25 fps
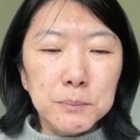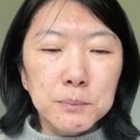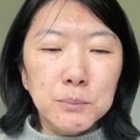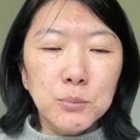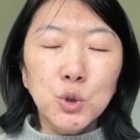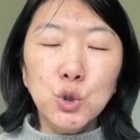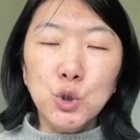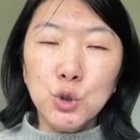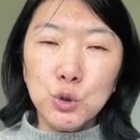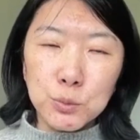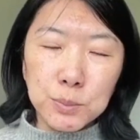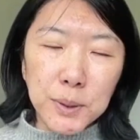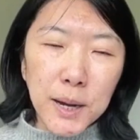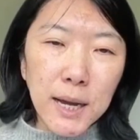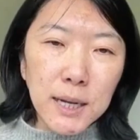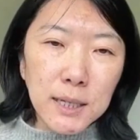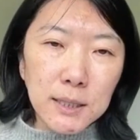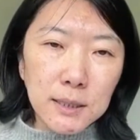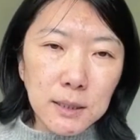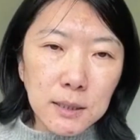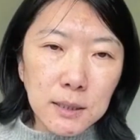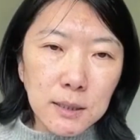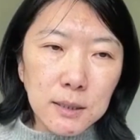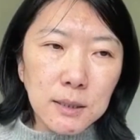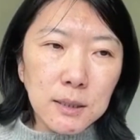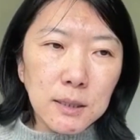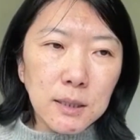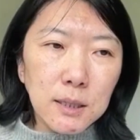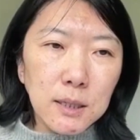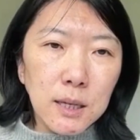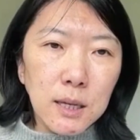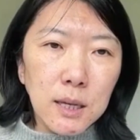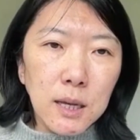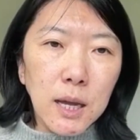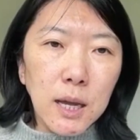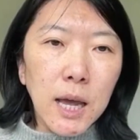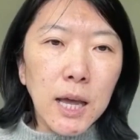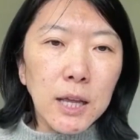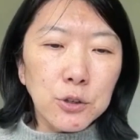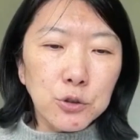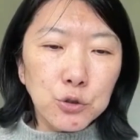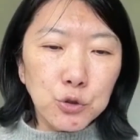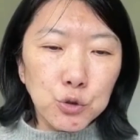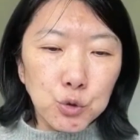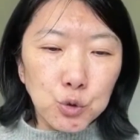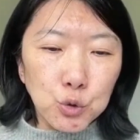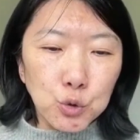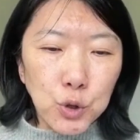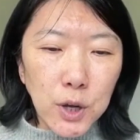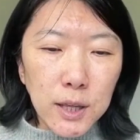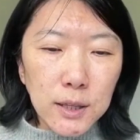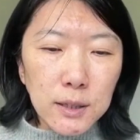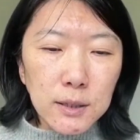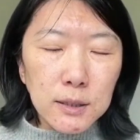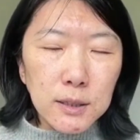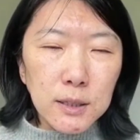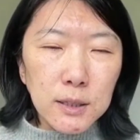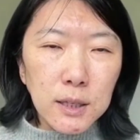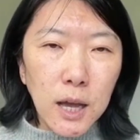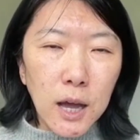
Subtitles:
true passion and strength.